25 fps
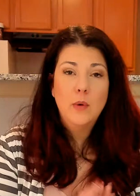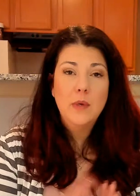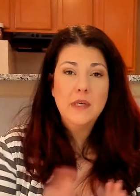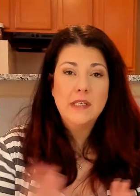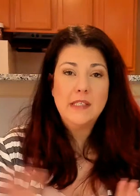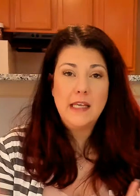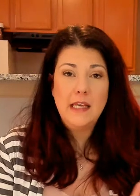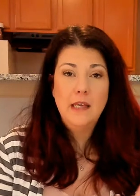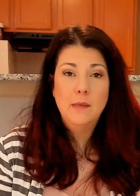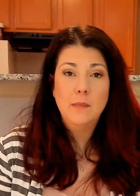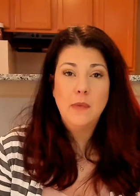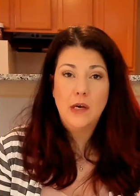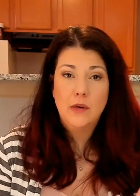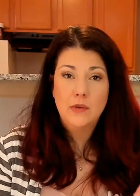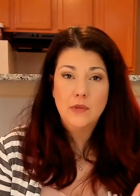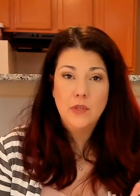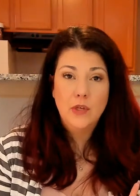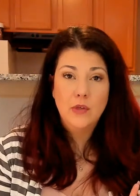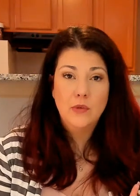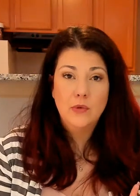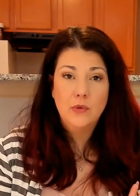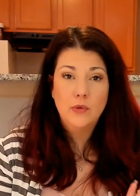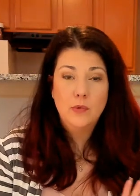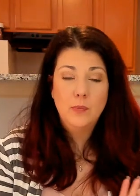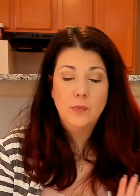email
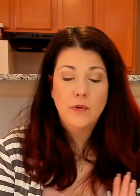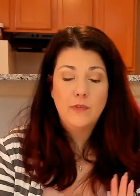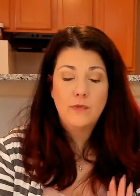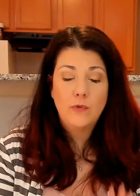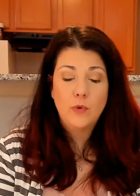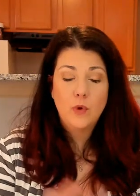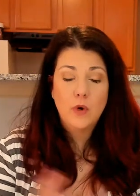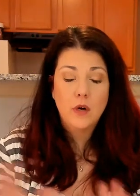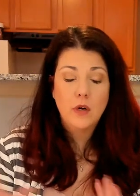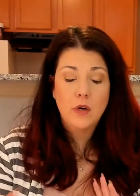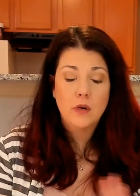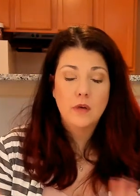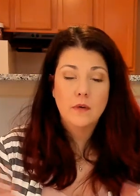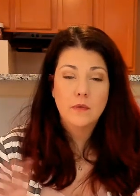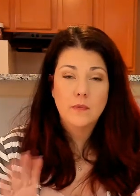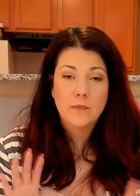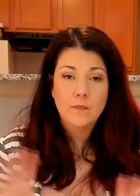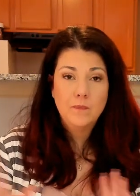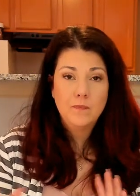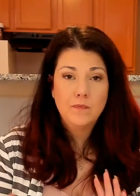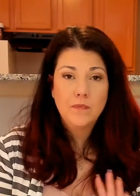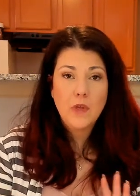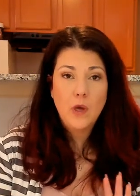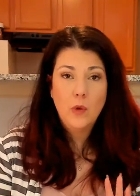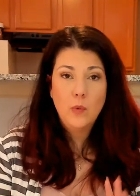you before
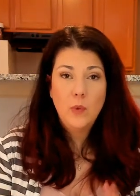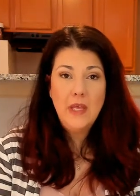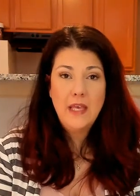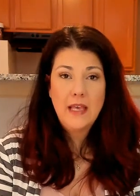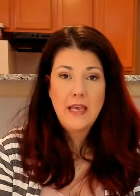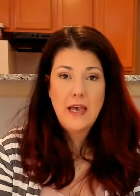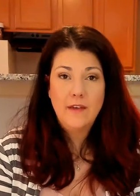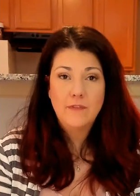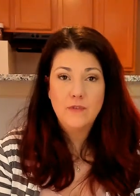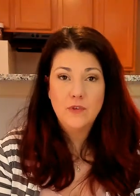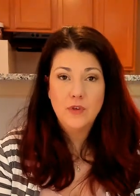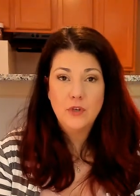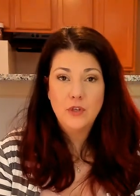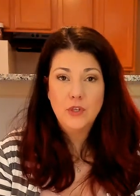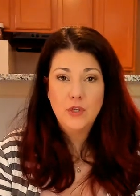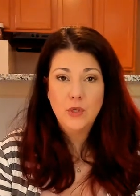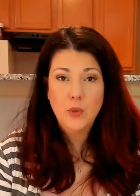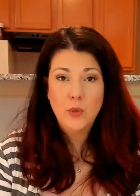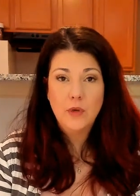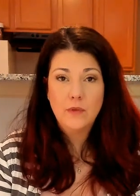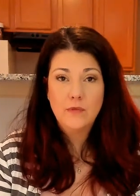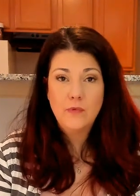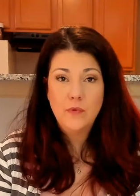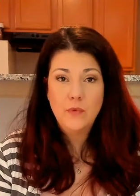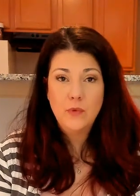a week after you
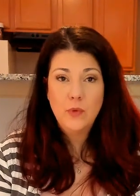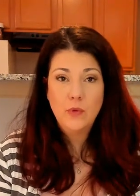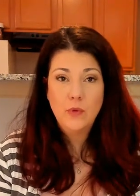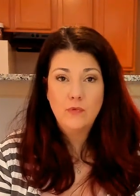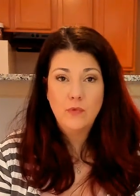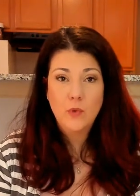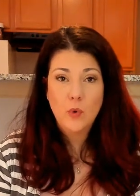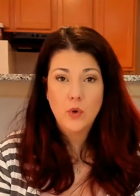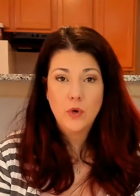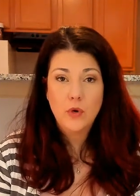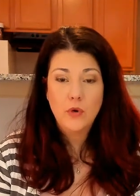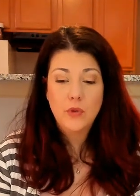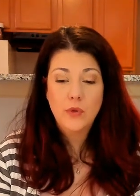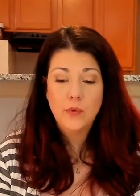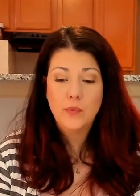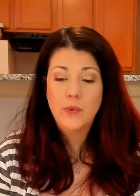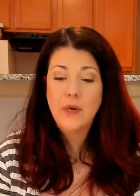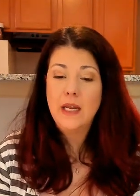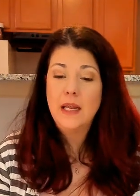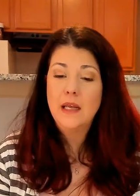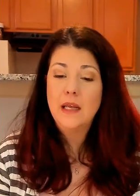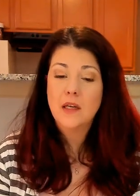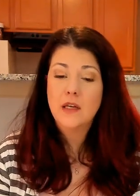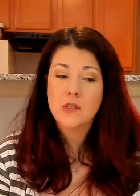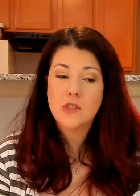have, you've ordered the
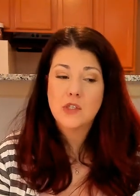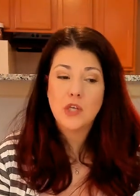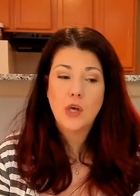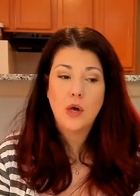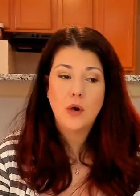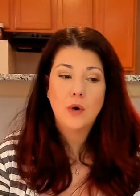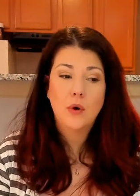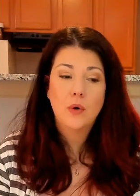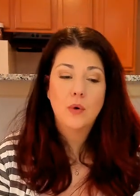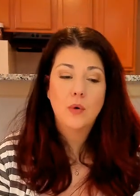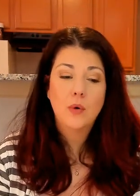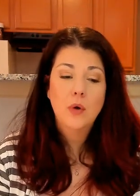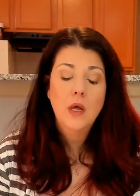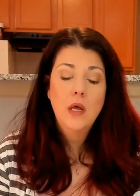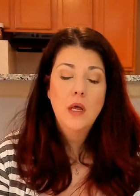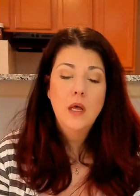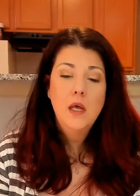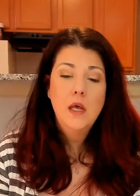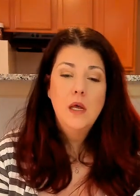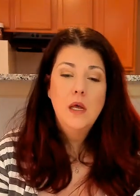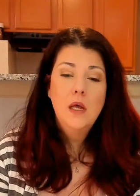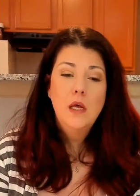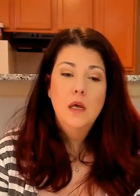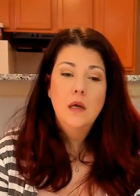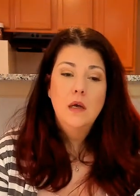reading. So,
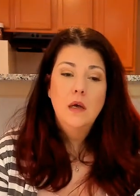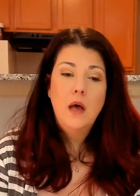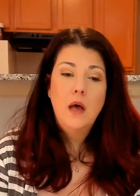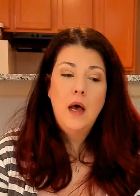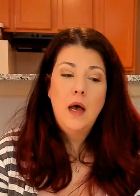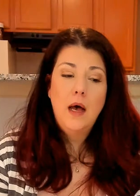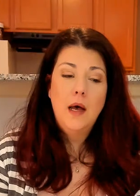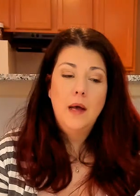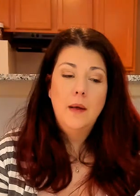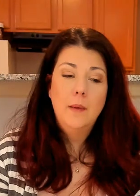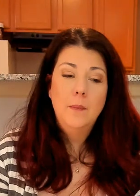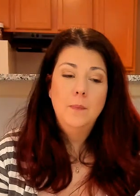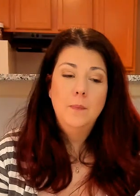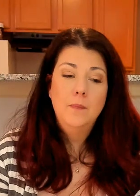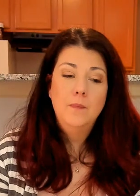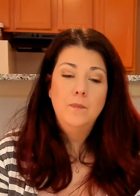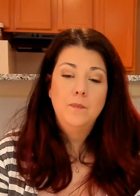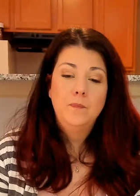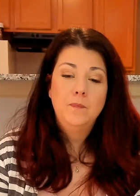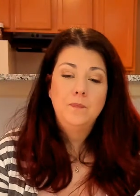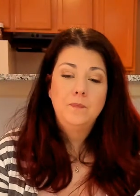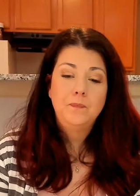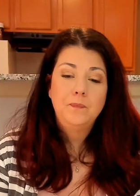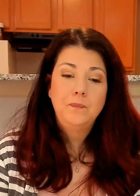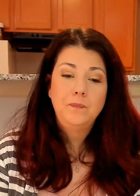um,
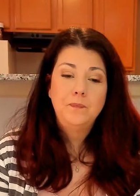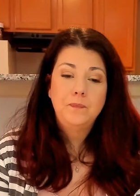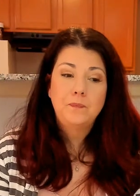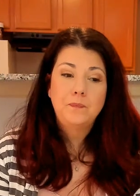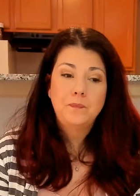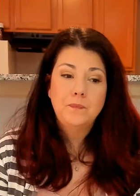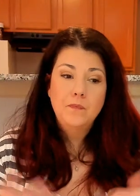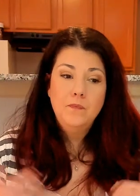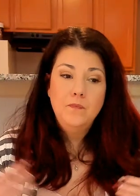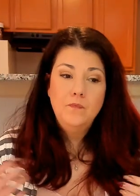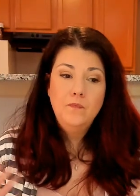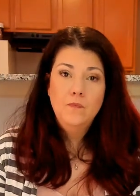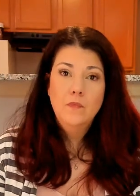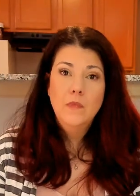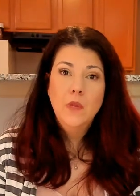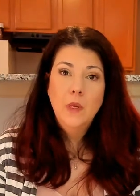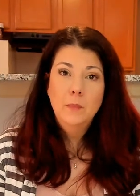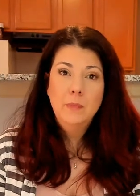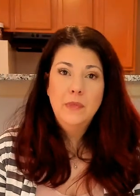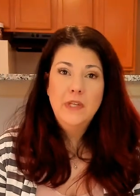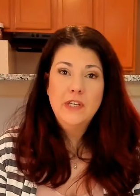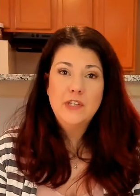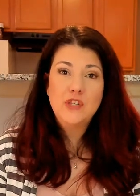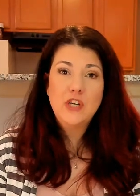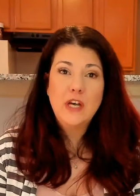
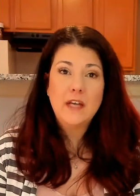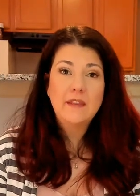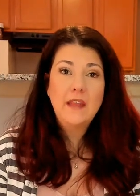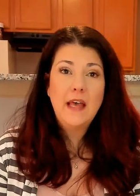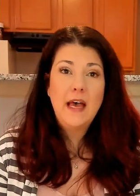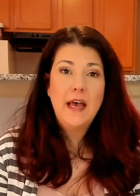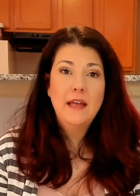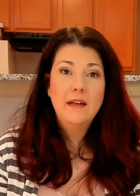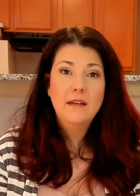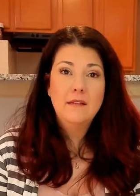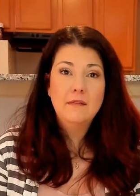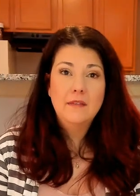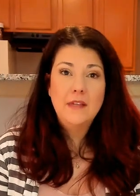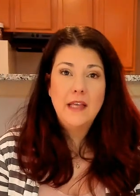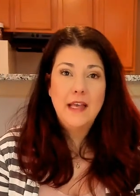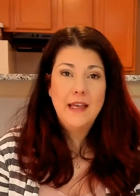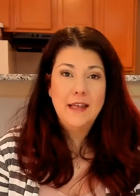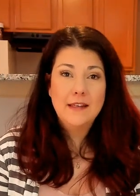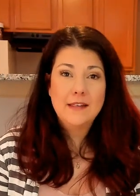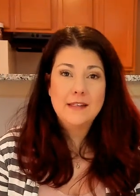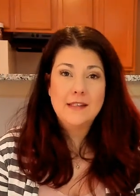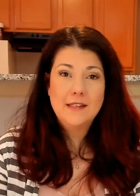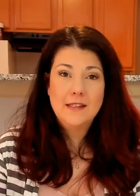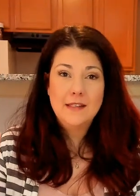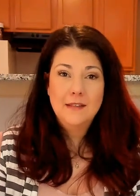please check that.
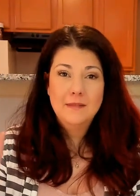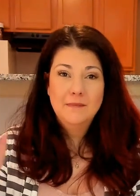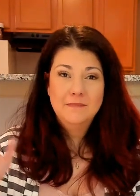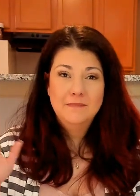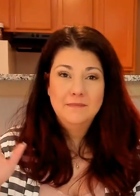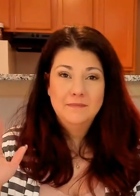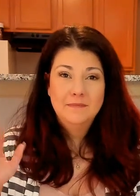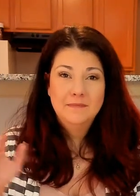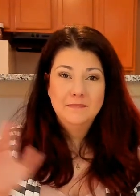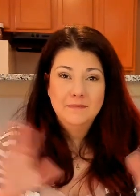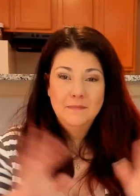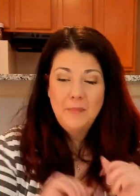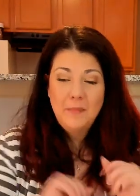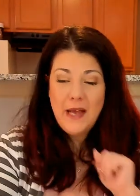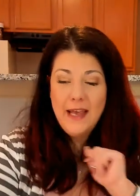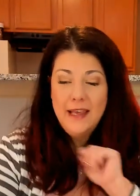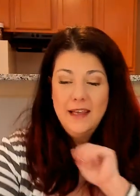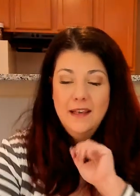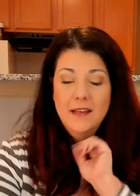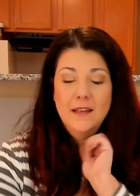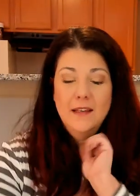Thanks. Bye.